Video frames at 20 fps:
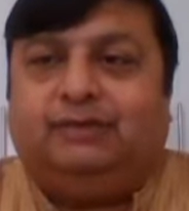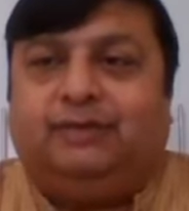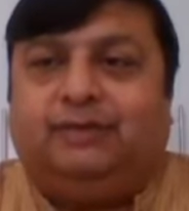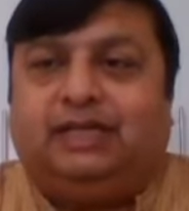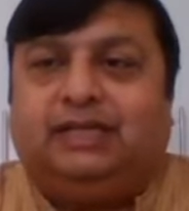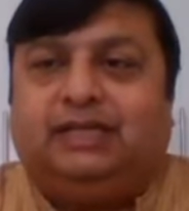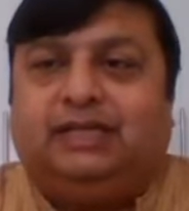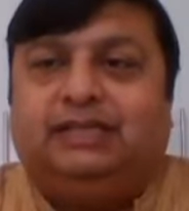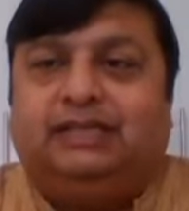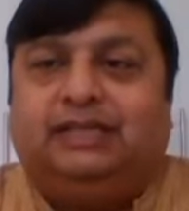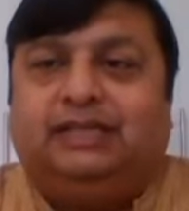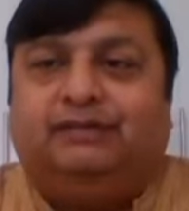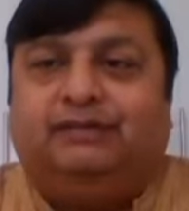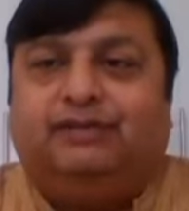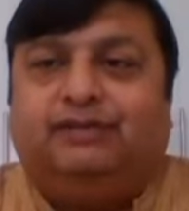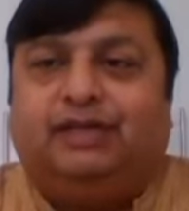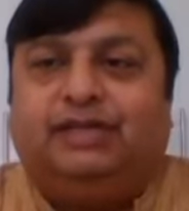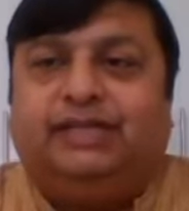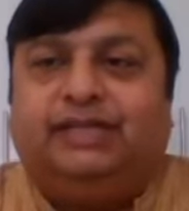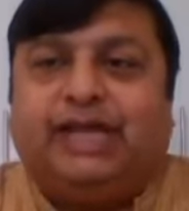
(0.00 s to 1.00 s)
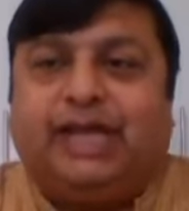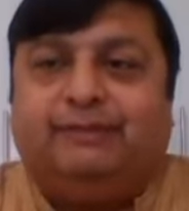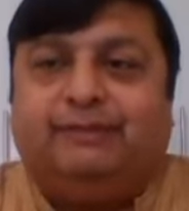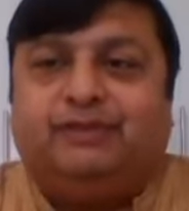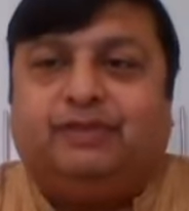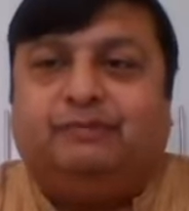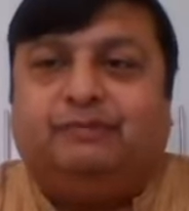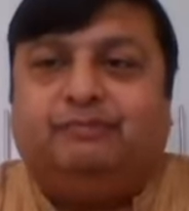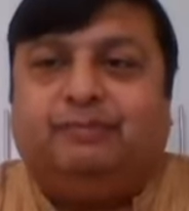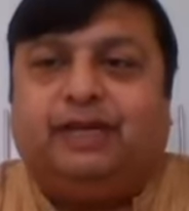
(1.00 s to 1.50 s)
What are the different
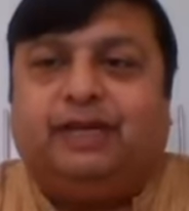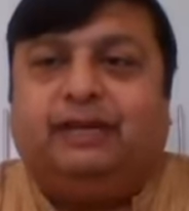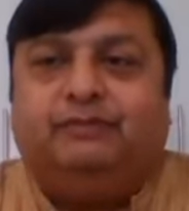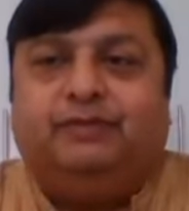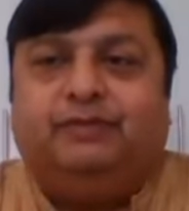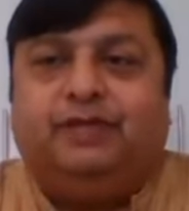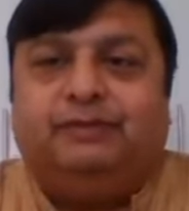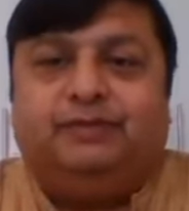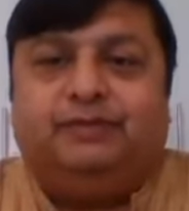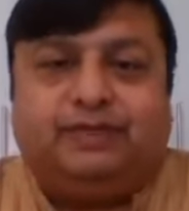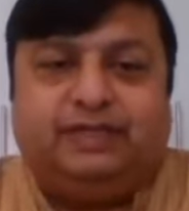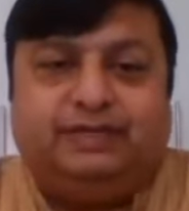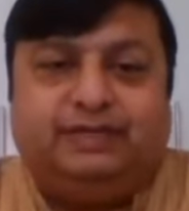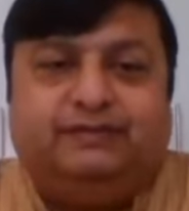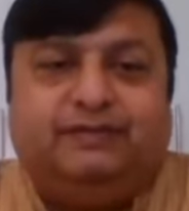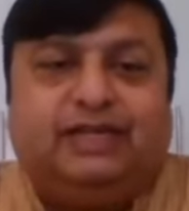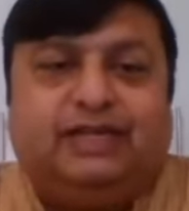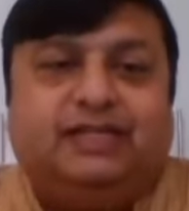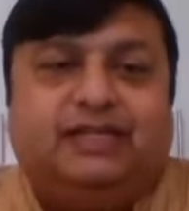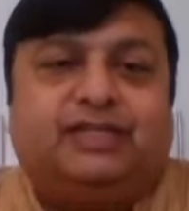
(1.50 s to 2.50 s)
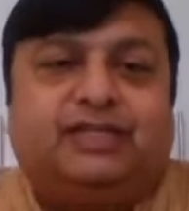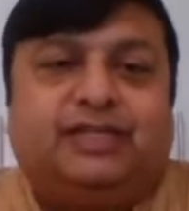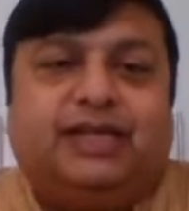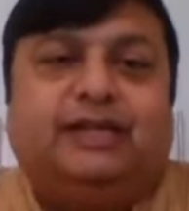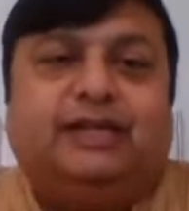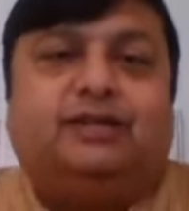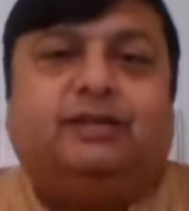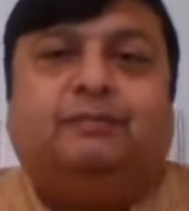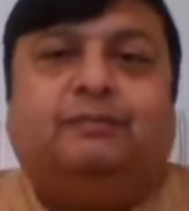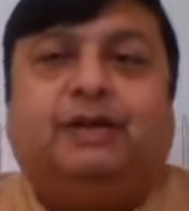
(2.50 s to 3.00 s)
types of brain waves? A different
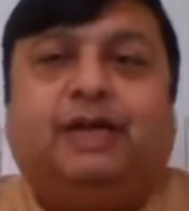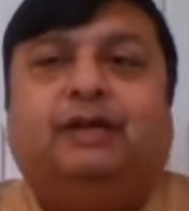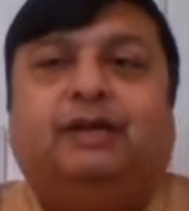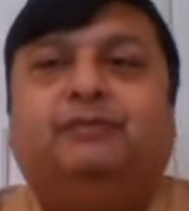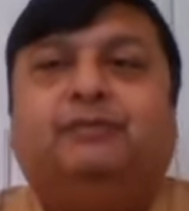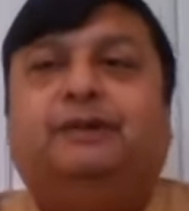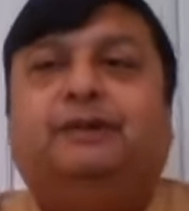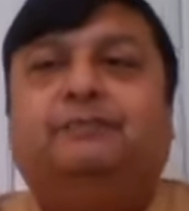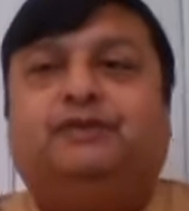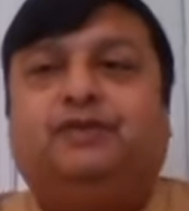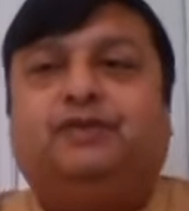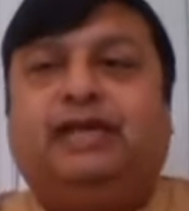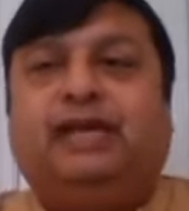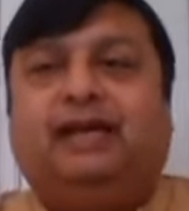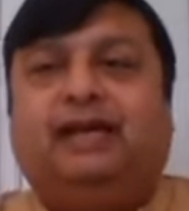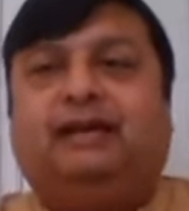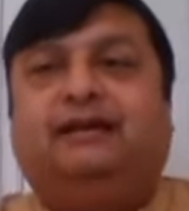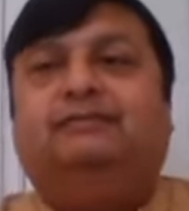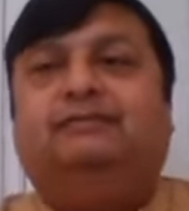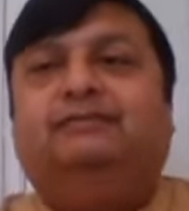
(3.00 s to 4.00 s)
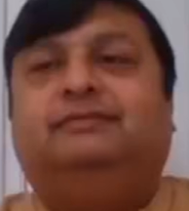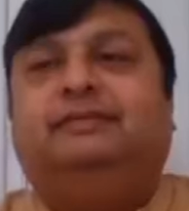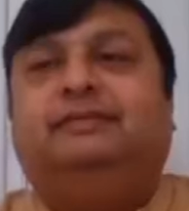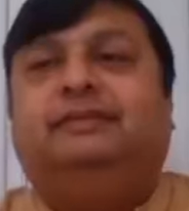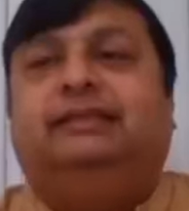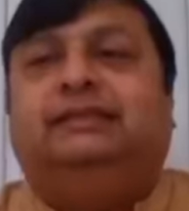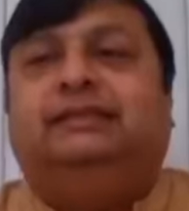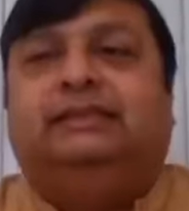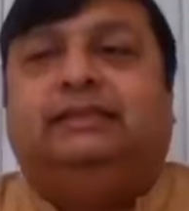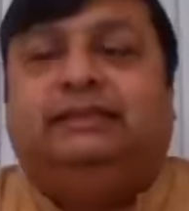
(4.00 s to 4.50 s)
state of brain waves we have,
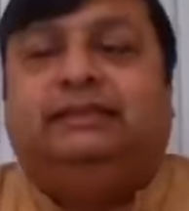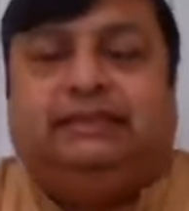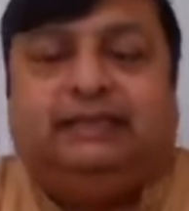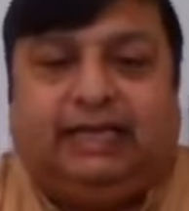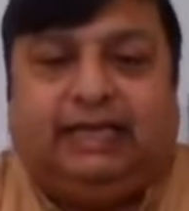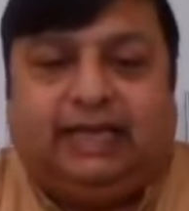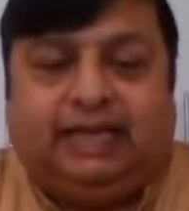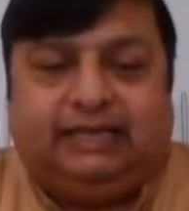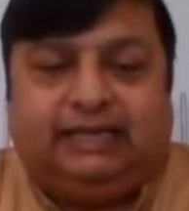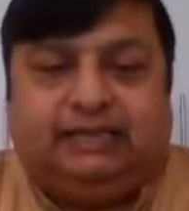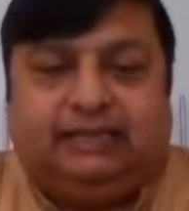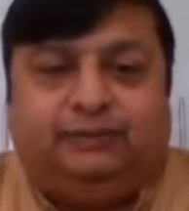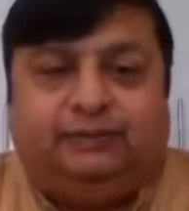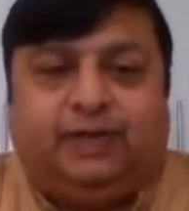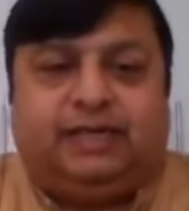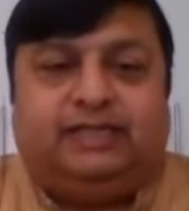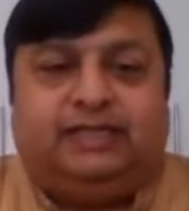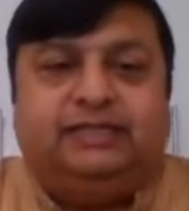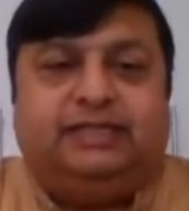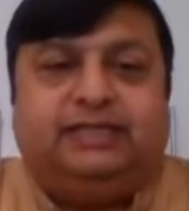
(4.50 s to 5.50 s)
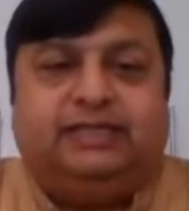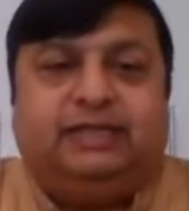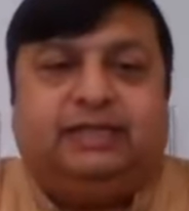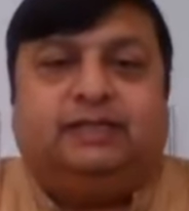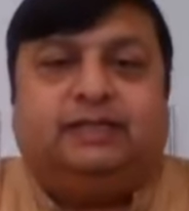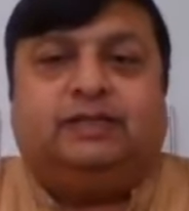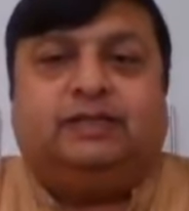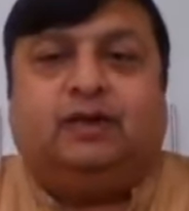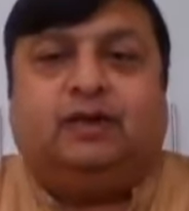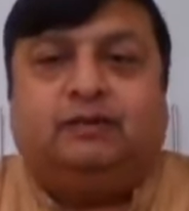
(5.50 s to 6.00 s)
and what is
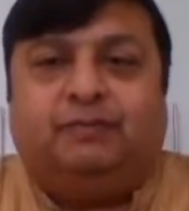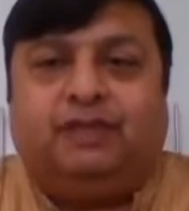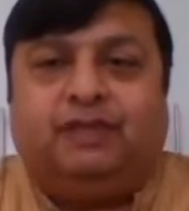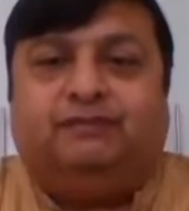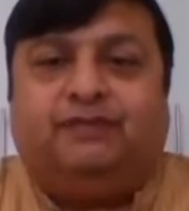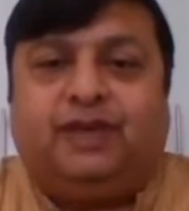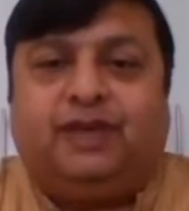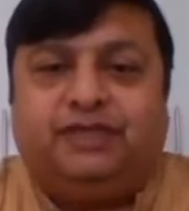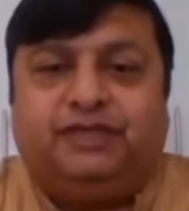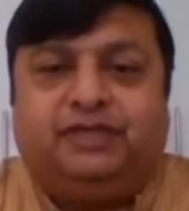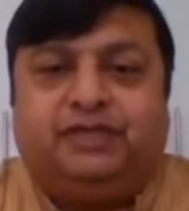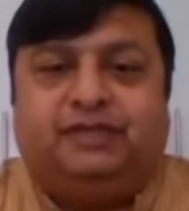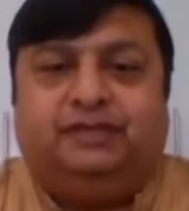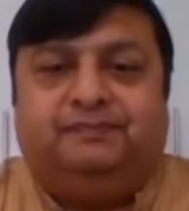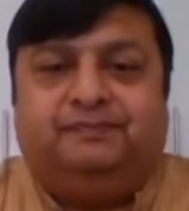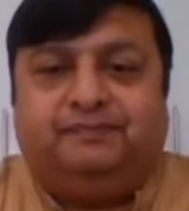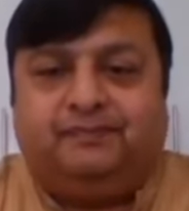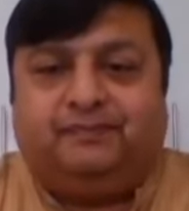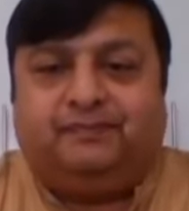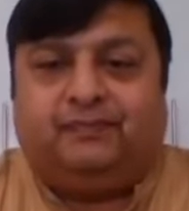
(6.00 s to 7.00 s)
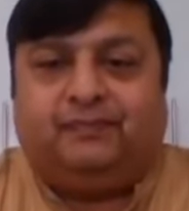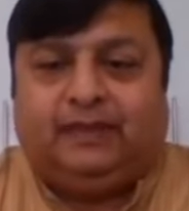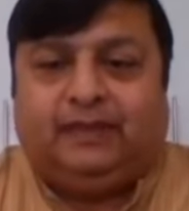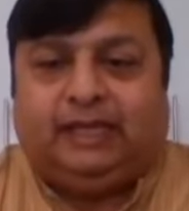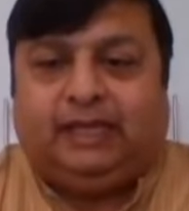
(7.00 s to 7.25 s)
their normal function.